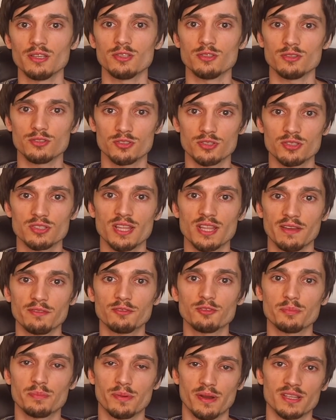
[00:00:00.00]
you just
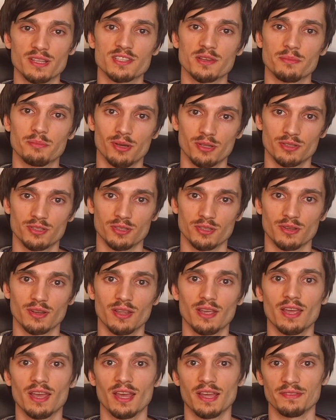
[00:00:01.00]
have to press a
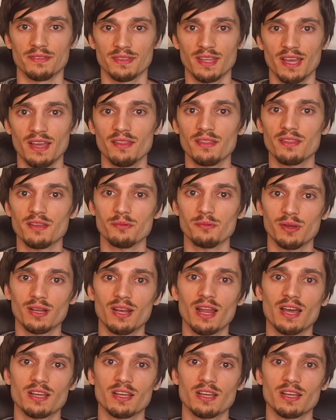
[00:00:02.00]
button, and then they will